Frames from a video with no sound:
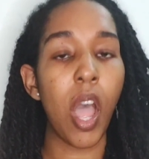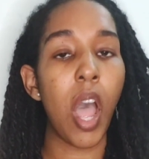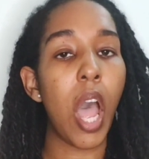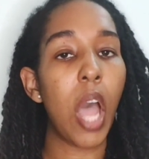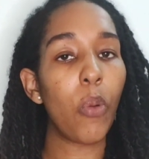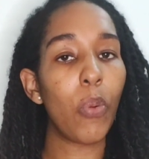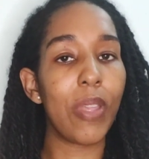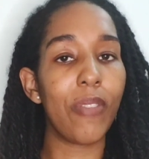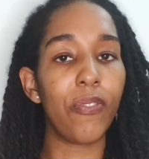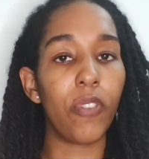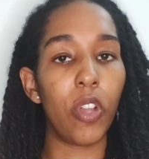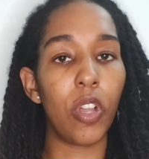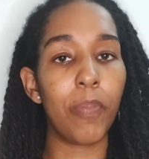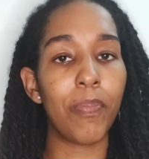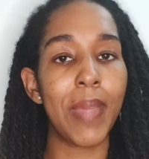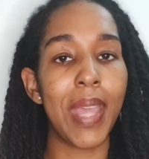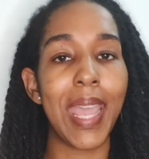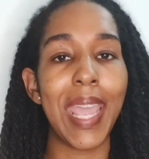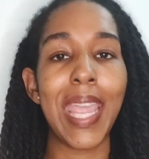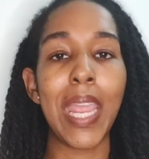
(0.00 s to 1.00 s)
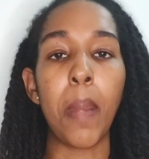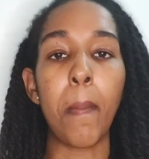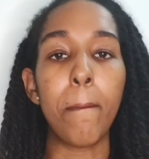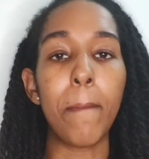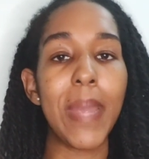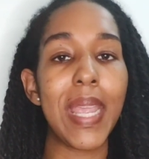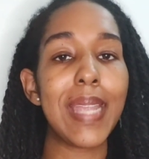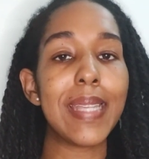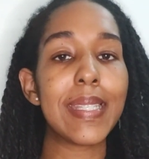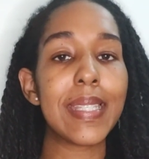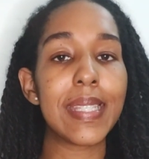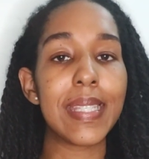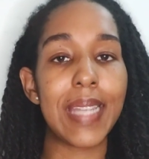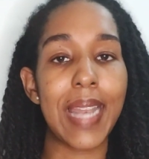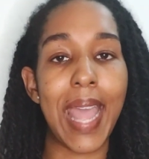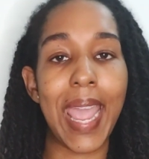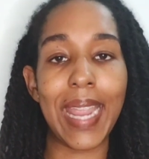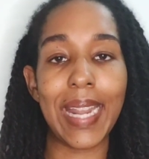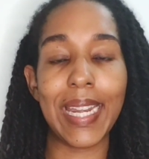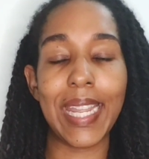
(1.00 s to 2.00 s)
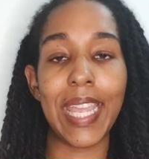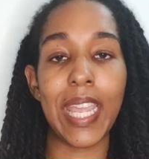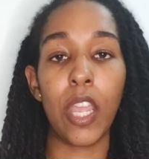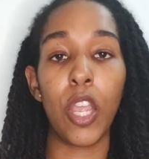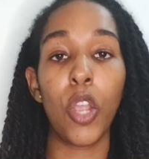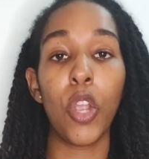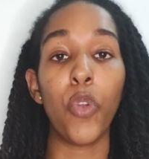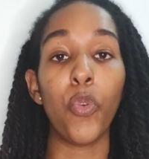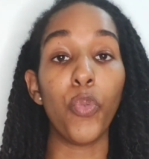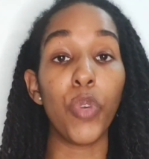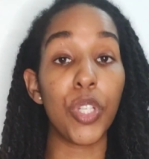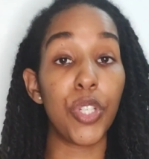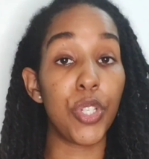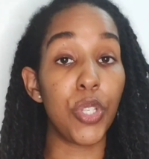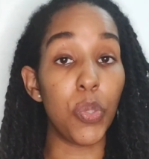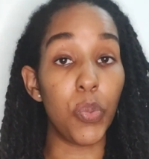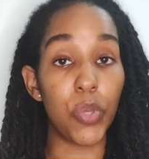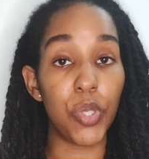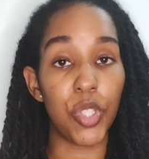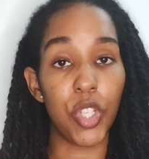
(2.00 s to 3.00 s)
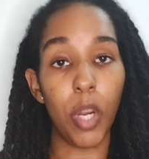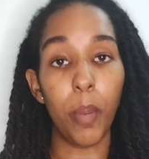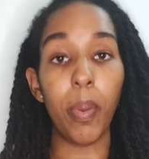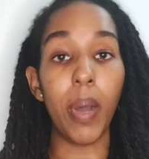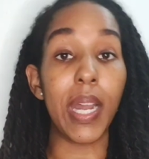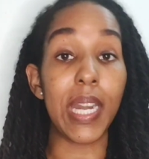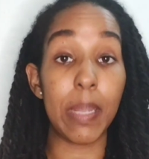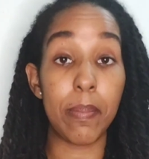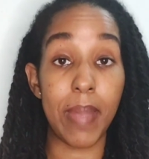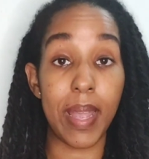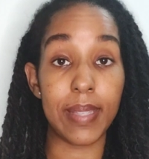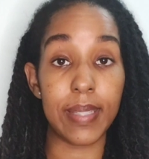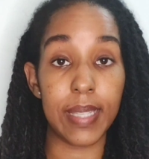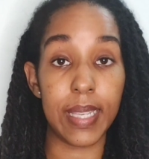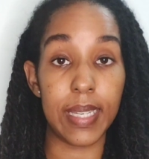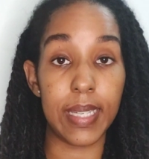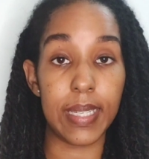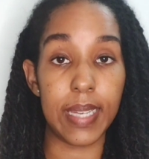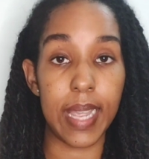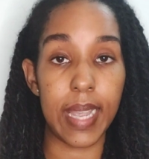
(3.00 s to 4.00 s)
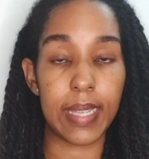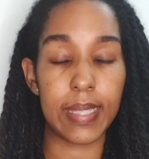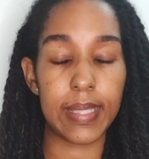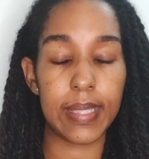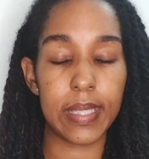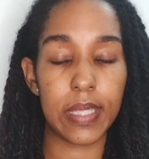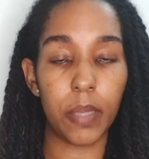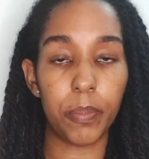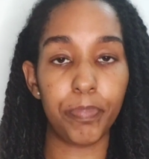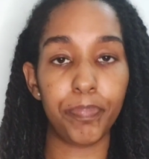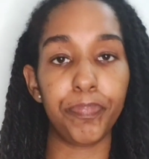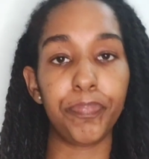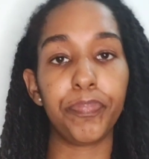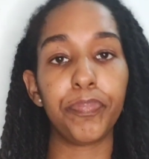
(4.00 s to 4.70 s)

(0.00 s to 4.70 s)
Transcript: However, it may slightly reduce your body mass index.